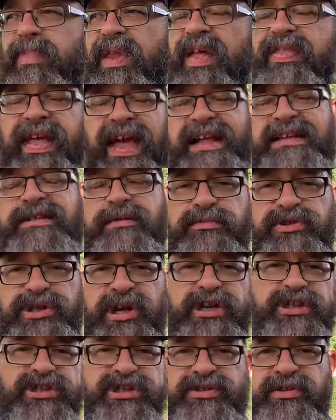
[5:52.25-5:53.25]
they had some
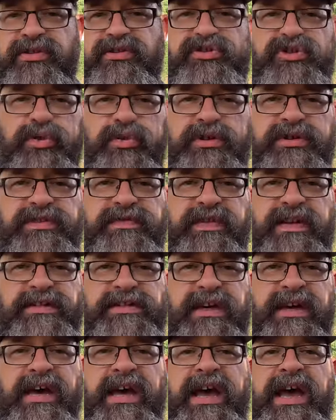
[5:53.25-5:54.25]
changes of their tourist
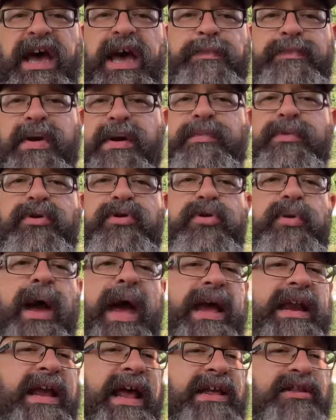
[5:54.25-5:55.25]
visa. And people who
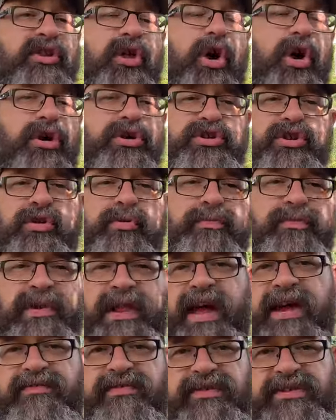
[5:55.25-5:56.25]
had a long term
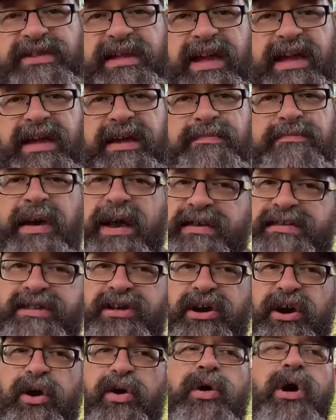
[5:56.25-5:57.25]
plan for staying in
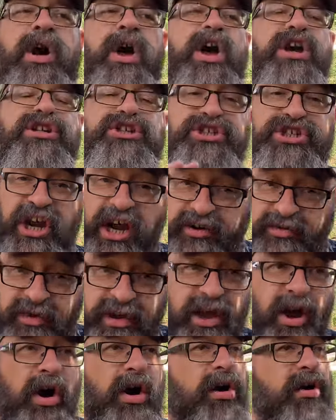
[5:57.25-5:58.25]
Mexico
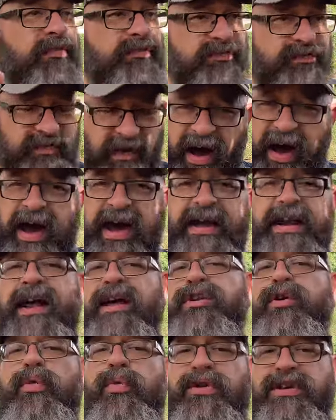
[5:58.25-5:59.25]
generally are fine. I
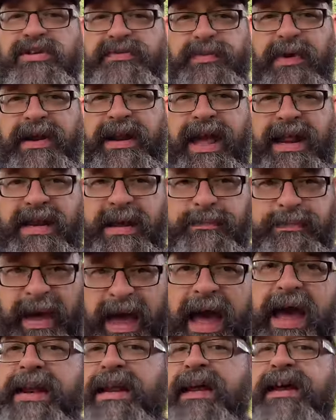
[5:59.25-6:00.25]
don't want to spread any
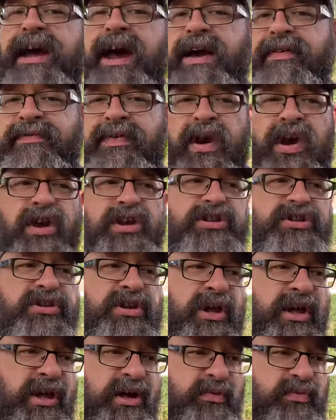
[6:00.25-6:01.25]
panic. I've
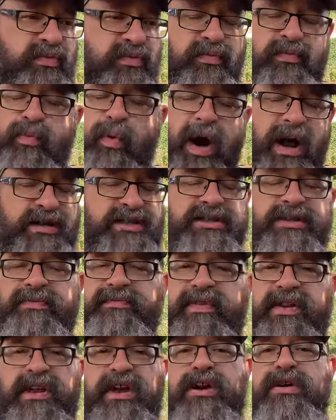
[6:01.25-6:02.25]
uh, watched some
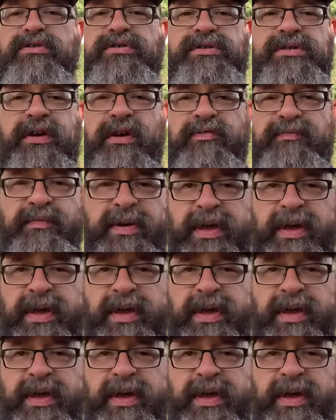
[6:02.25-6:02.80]
videos of